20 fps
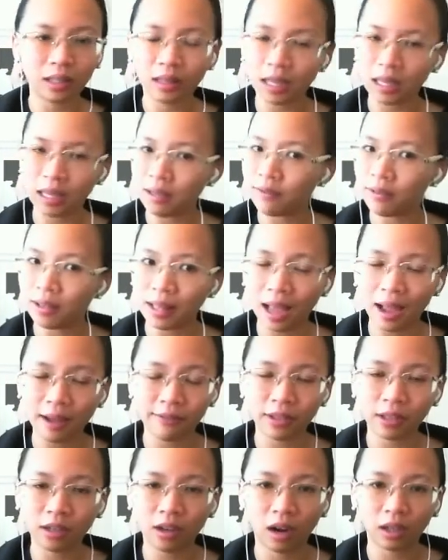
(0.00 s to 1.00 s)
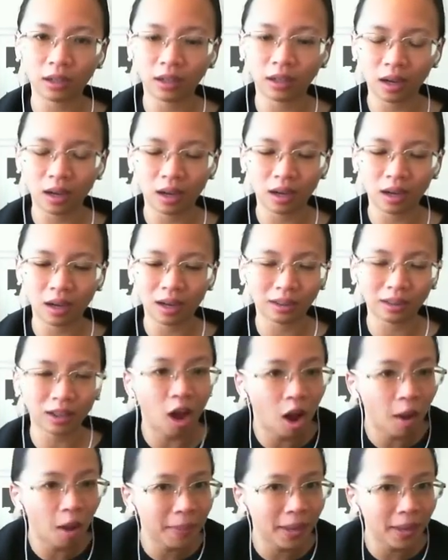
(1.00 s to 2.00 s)
They even haven't got a
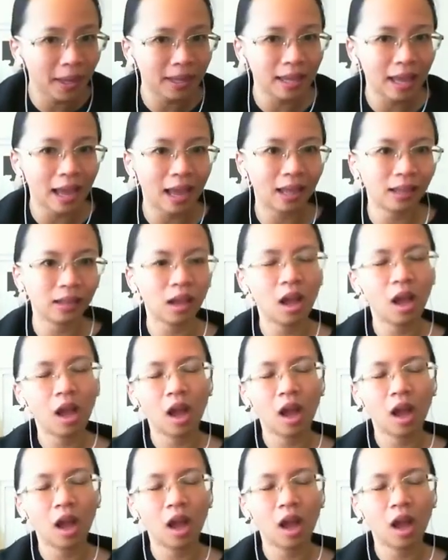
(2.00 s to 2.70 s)
topic yet.